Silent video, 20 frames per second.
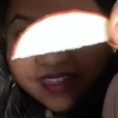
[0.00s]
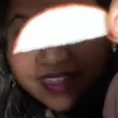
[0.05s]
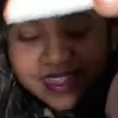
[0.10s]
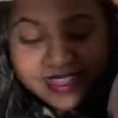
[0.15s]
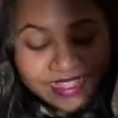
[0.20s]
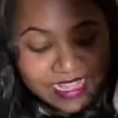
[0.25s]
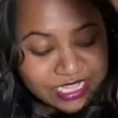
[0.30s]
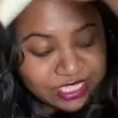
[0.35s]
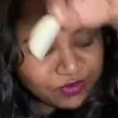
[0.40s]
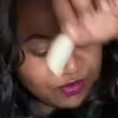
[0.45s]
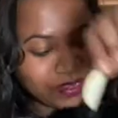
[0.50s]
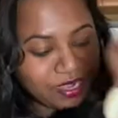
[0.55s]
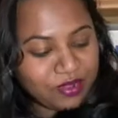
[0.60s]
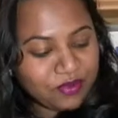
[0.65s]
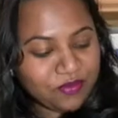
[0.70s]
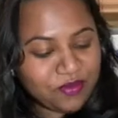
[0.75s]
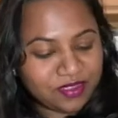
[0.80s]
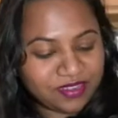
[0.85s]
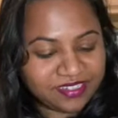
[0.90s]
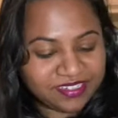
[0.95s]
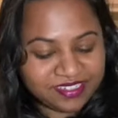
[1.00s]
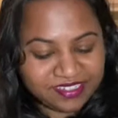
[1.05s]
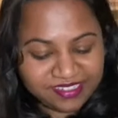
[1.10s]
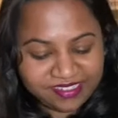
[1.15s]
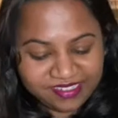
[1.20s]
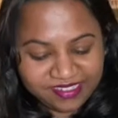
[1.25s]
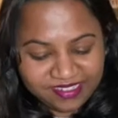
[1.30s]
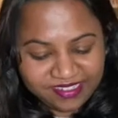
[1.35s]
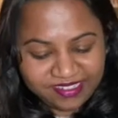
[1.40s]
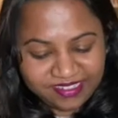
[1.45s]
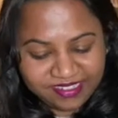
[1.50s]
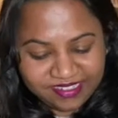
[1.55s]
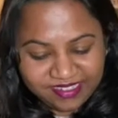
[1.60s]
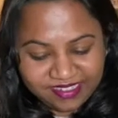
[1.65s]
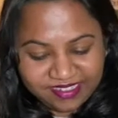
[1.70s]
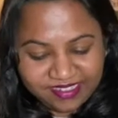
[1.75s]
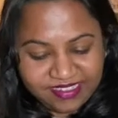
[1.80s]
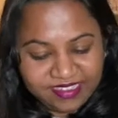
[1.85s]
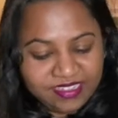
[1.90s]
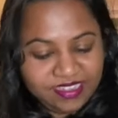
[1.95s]
That's what I want.
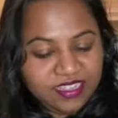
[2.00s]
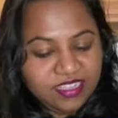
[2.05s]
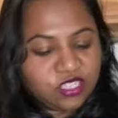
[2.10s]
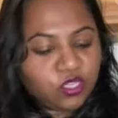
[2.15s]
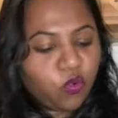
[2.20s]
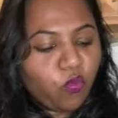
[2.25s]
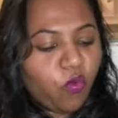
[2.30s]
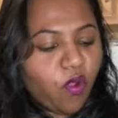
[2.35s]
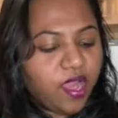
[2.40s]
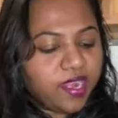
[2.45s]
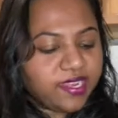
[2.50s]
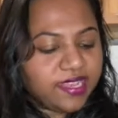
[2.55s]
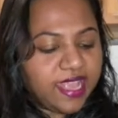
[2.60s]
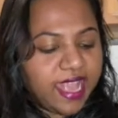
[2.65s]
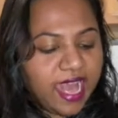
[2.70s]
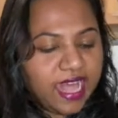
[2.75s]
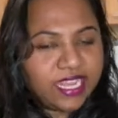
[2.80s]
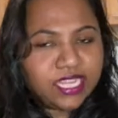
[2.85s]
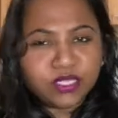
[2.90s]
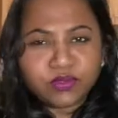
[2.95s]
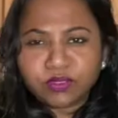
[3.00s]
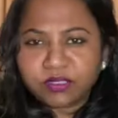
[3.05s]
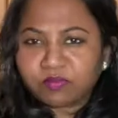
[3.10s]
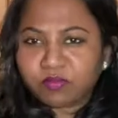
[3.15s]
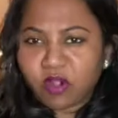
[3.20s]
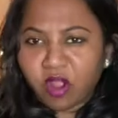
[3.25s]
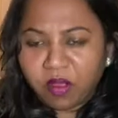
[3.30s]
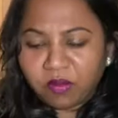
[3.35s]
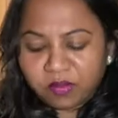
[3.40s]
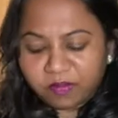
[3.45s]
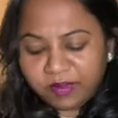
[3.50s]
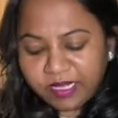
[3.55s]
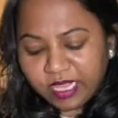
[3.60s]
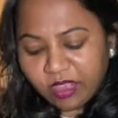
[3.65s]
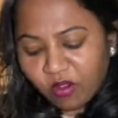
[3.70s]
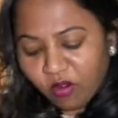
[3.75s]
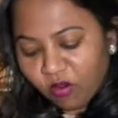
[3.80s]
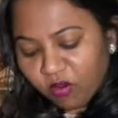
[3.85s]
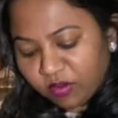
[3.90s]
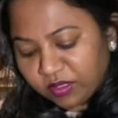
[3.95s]
So one galette would probably
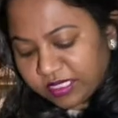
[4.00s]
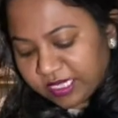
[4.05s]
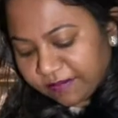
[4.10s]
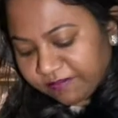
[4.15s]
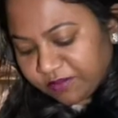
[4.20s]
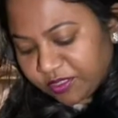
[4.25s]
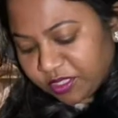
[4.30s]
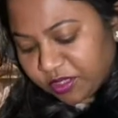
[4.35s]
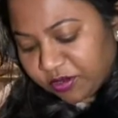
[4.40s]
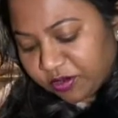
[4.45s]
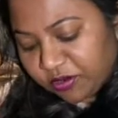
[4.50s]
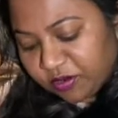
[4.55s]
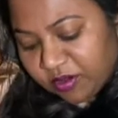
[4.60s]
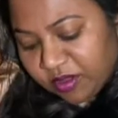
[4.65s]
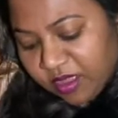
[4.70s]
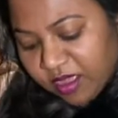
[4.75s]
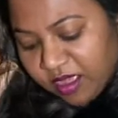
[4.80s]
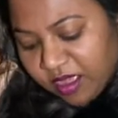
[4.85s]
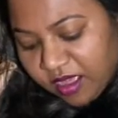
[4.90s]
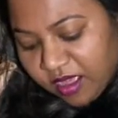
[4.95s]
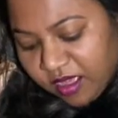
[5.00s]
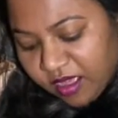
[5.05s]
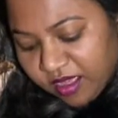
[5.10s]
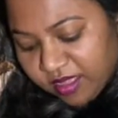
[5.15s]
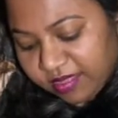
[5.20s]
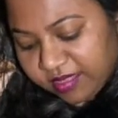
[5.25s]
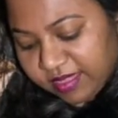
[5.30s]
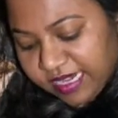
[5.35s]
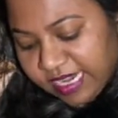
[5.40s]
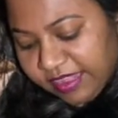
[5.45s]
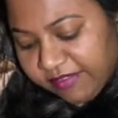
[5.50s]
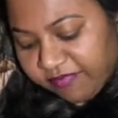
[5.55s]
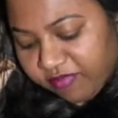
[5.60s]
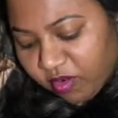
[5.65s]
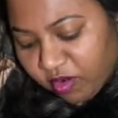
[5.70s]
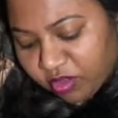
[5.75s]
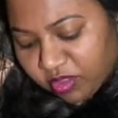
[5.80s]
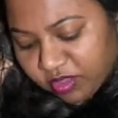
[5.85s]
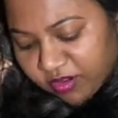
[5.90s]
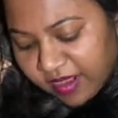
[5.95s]
hold up to
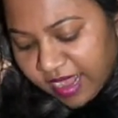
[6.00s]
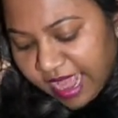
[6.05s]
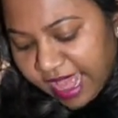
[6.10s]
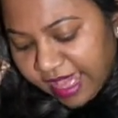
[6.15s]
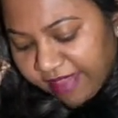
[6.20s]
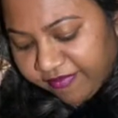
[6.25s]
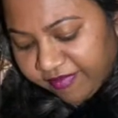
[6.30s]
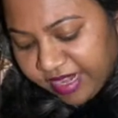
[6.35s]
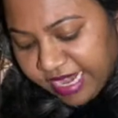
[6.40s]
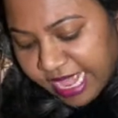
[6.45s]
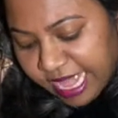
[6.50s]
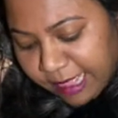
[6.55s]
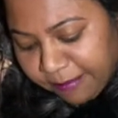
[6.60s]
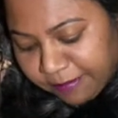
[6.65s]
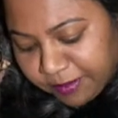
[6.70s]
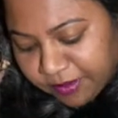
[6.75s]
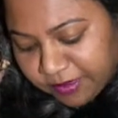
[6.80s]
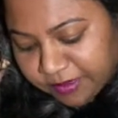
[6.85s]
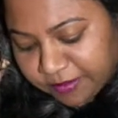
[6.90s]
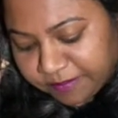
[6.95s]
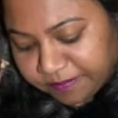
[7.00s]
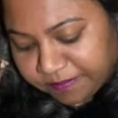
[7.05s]
3/4 or half an apple.